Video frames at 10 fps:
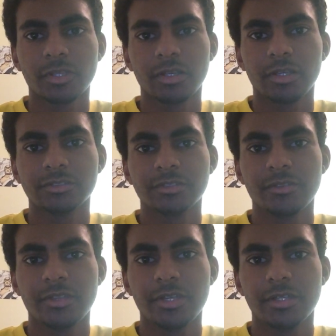i in
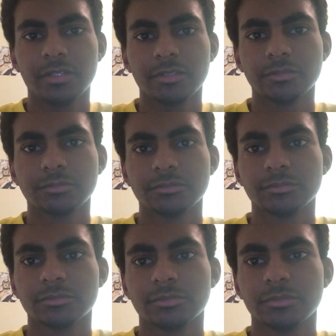send there.
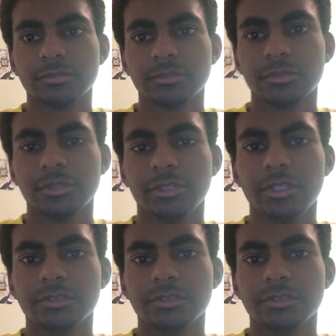And yeah,